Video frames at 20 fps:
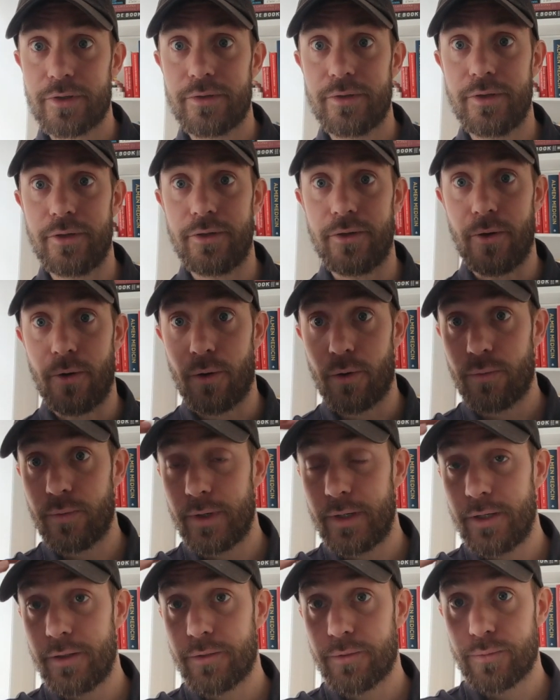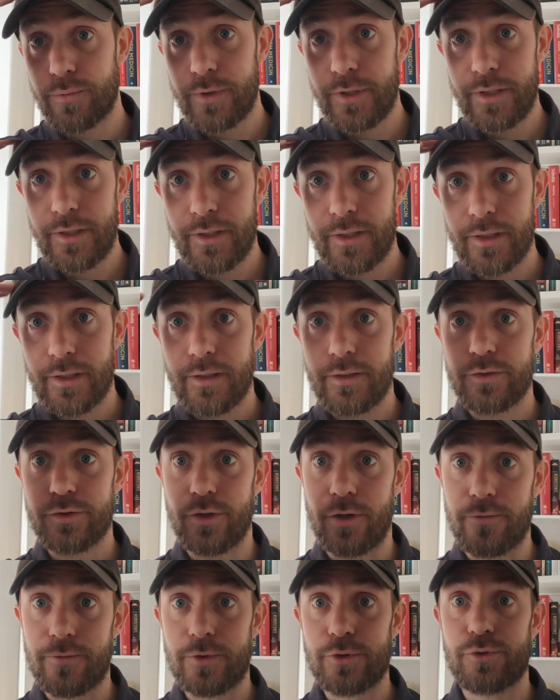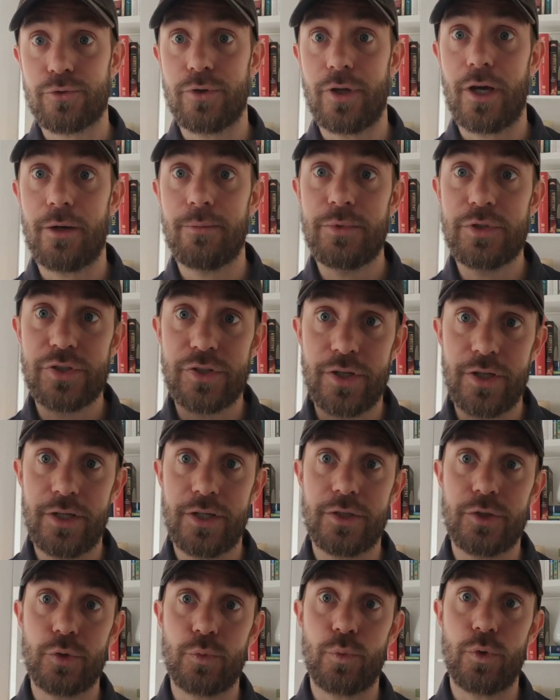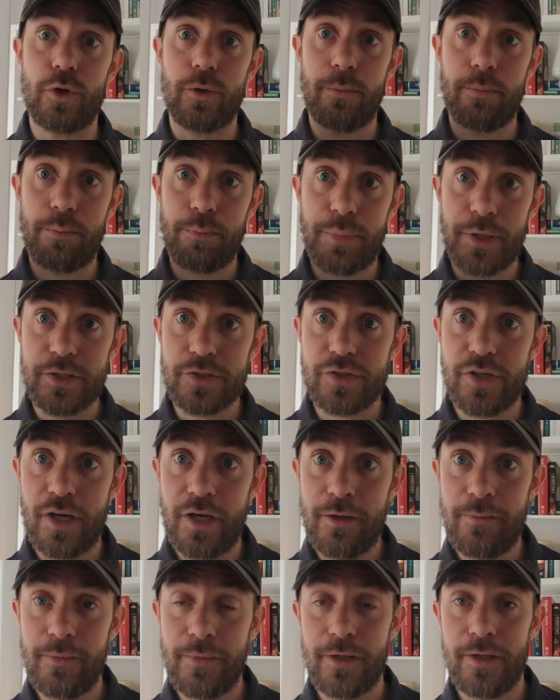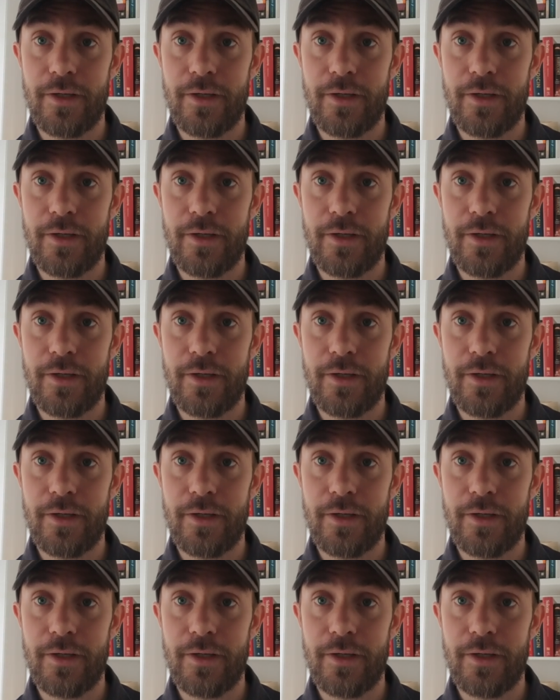There are already 3 software tsunamis hitting the world big time,